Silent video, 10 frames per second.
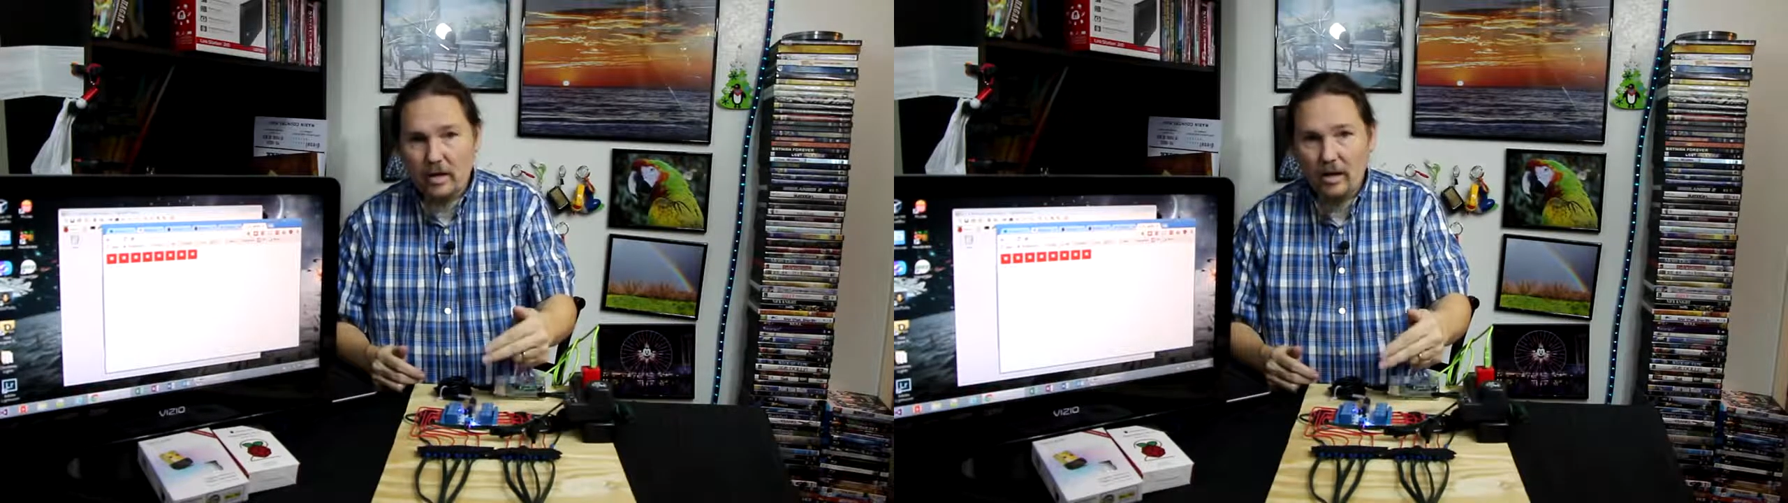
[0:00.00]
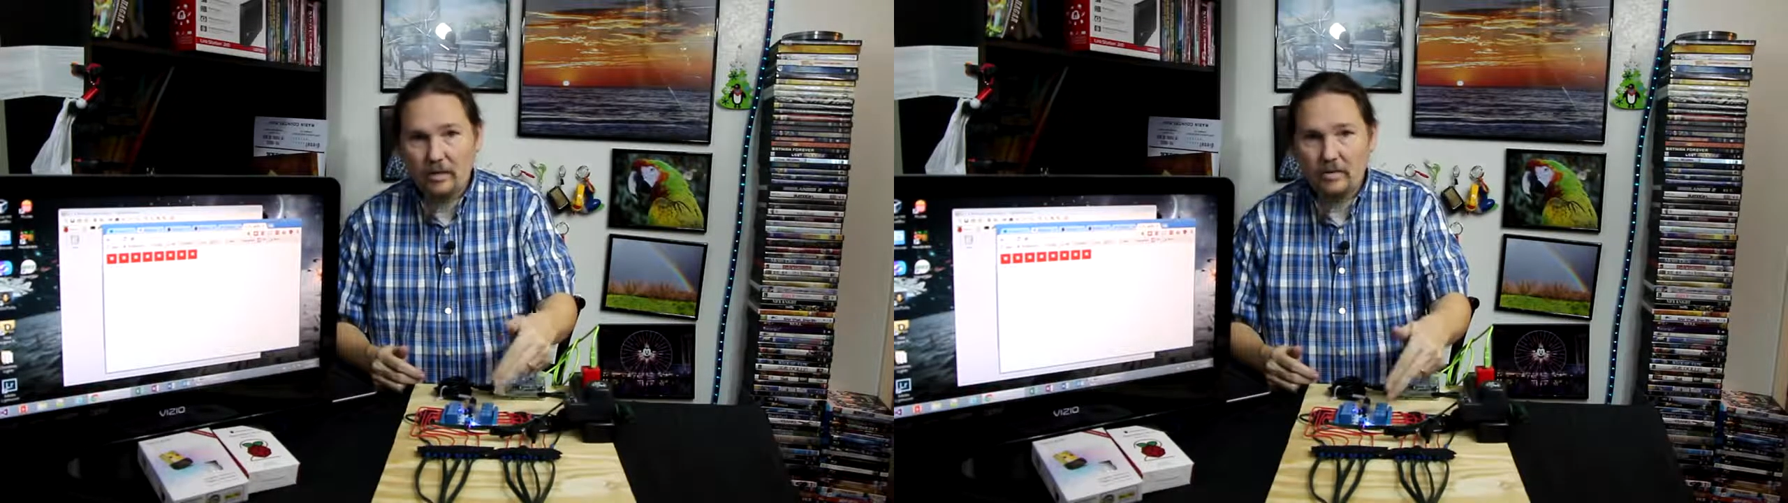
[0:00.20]

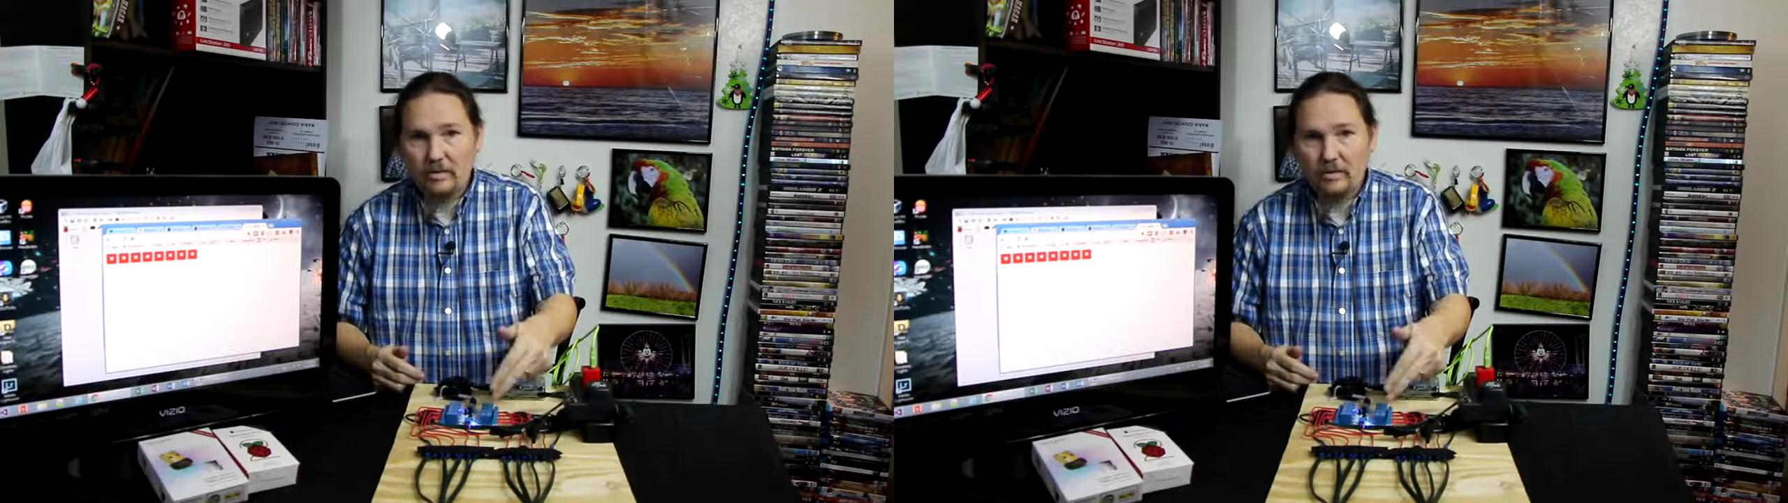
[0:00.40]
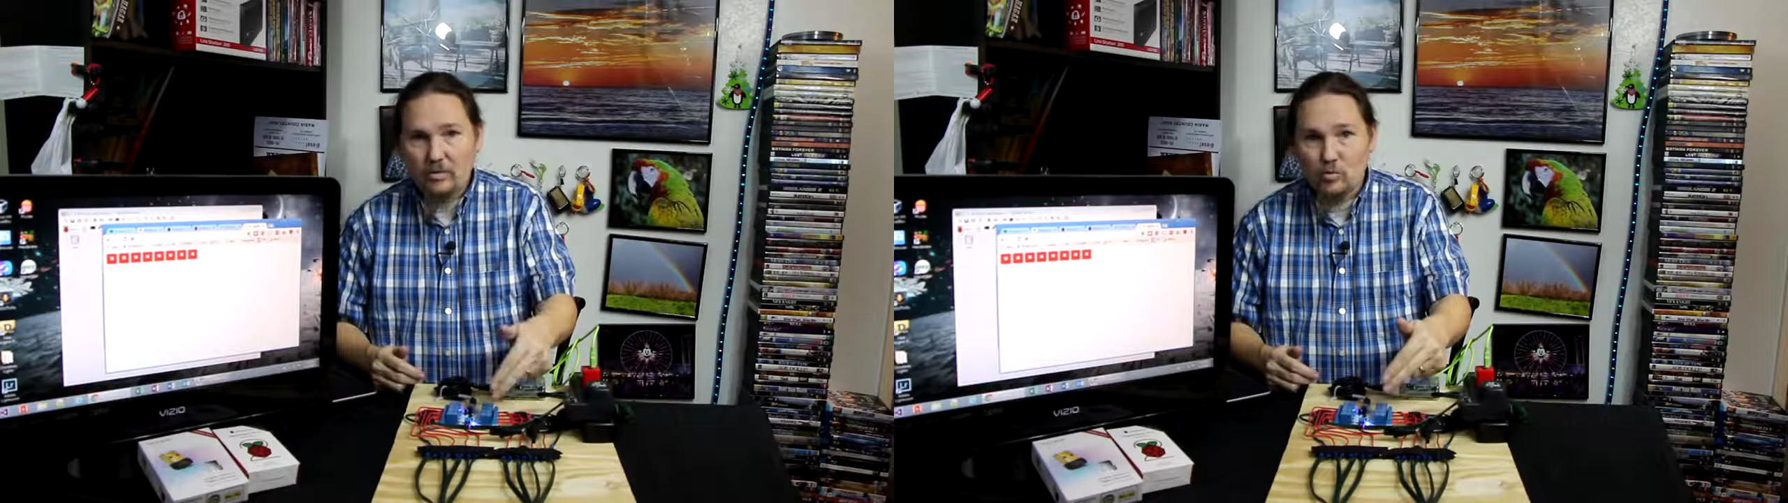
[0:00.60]
I
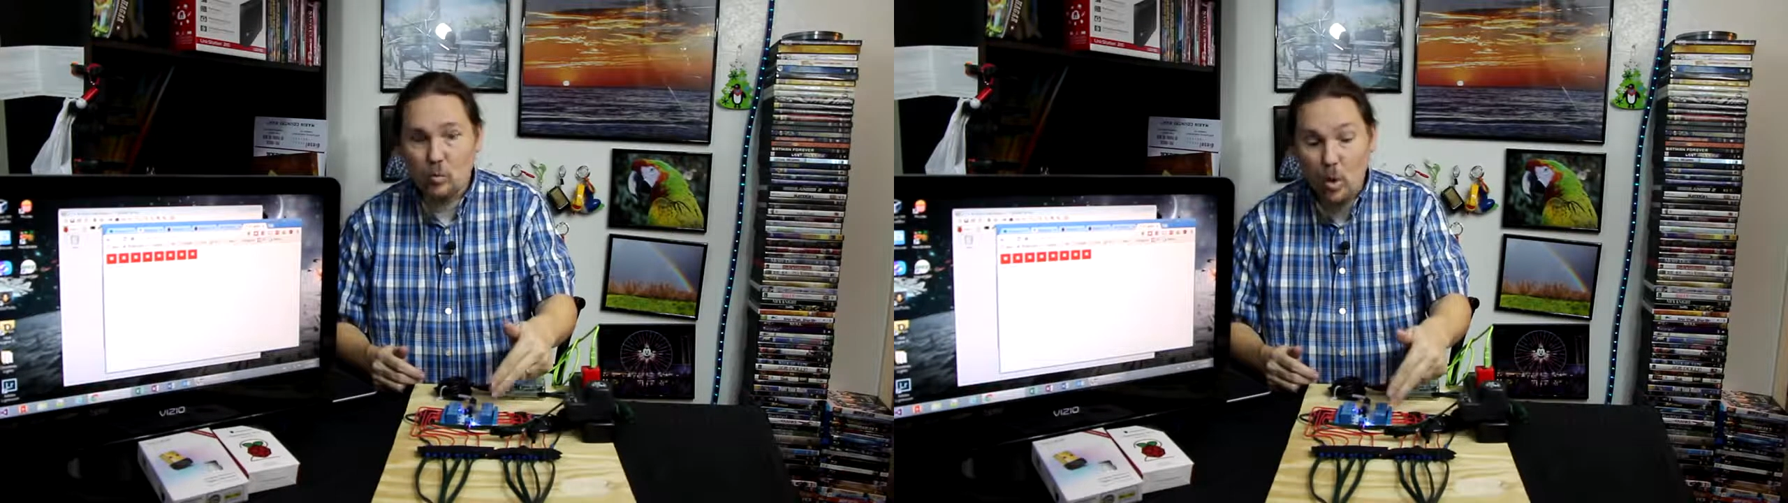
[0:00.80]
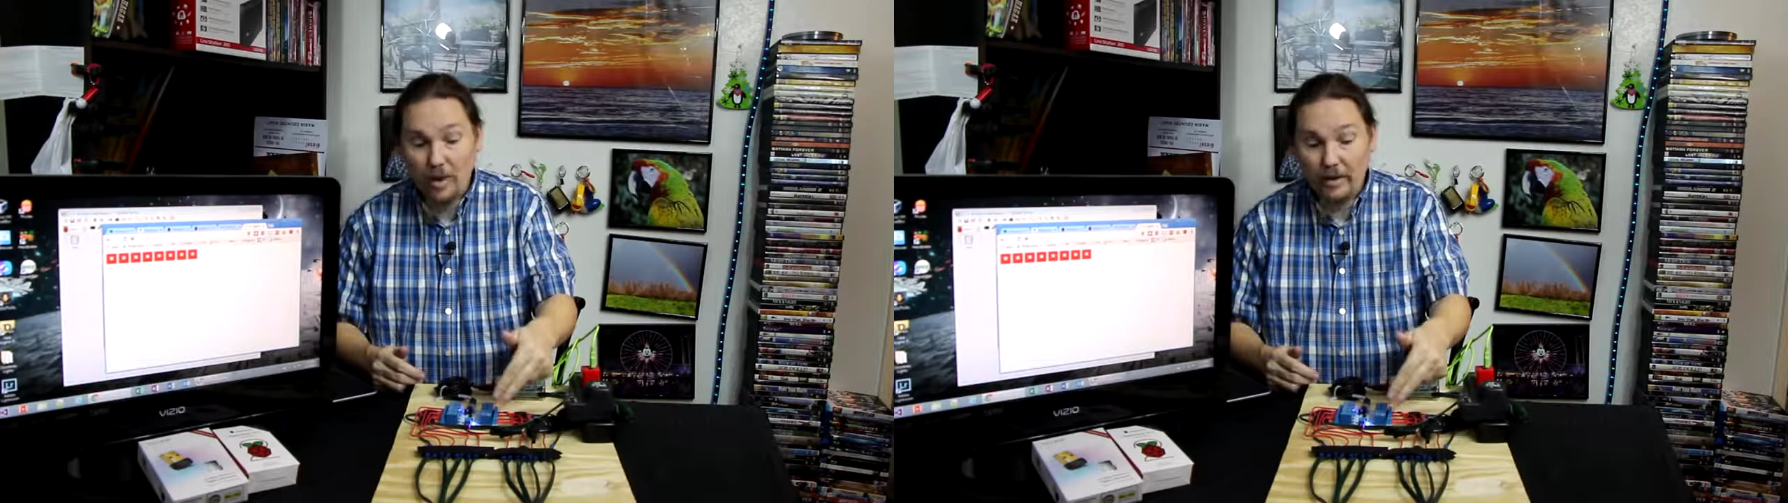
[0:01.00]
D is
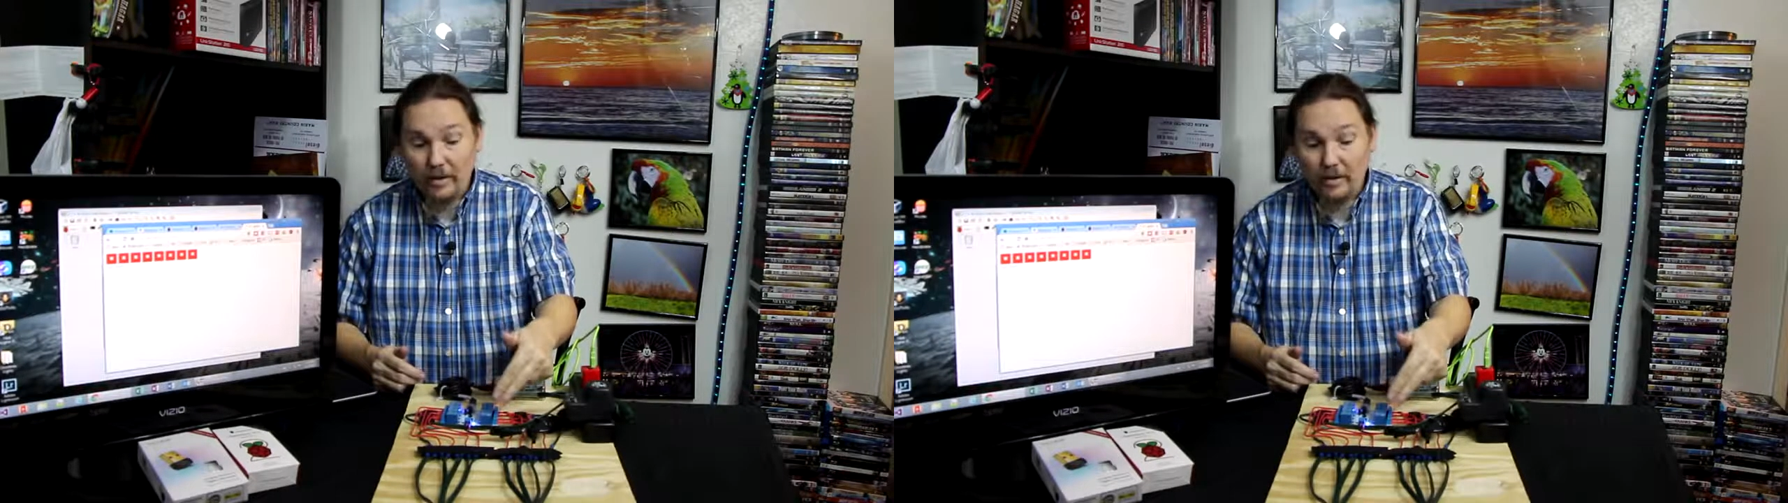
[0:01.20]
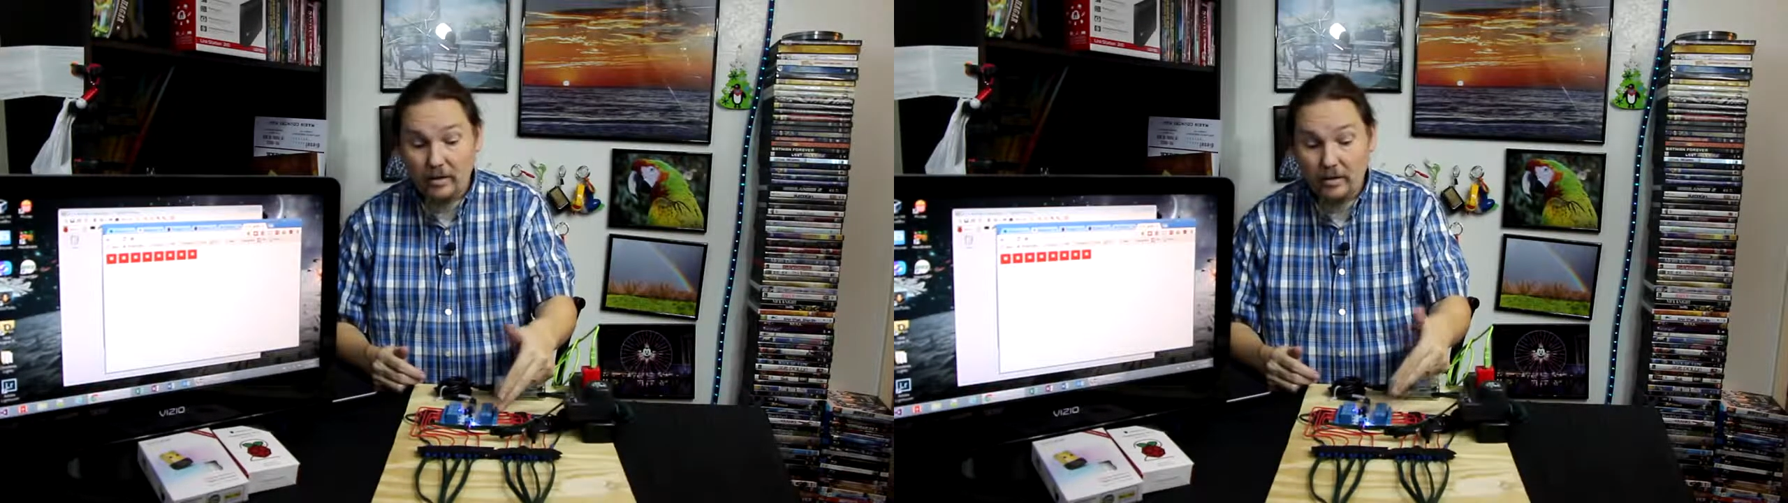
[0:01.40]
one,